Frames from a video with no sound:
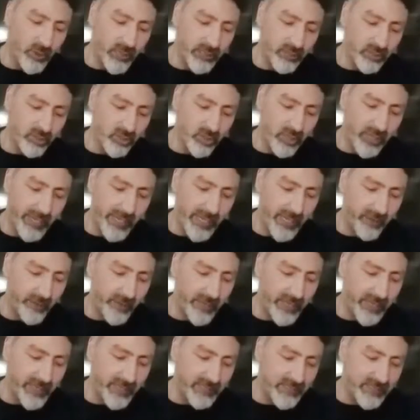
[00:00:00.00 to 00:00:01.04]
quite sure
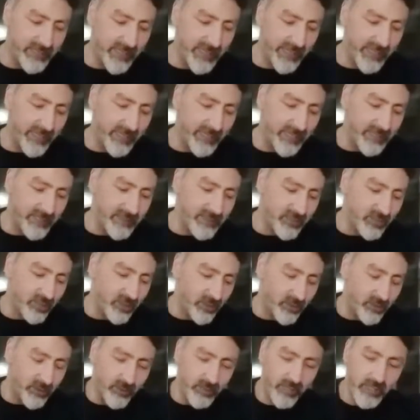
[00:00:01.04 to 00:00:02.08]
how airtight it is,
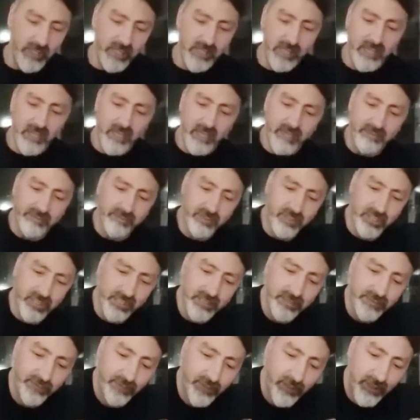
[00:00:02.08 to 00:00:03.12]
so I've
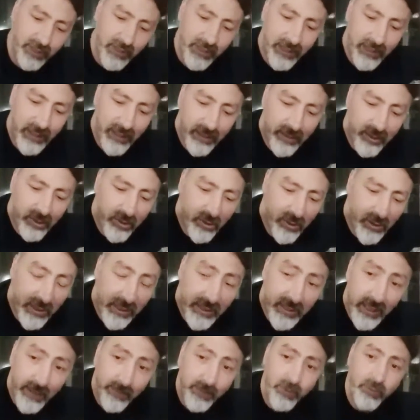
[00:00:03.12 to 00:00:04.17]
transferred it into the
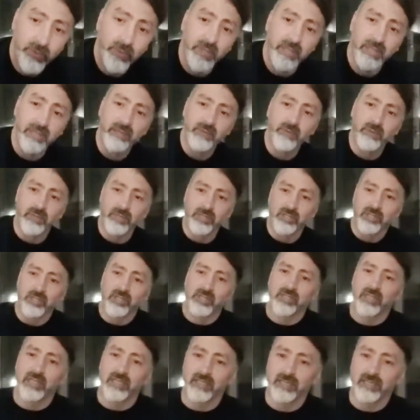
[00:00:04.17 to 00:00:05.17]
Tupperware, which,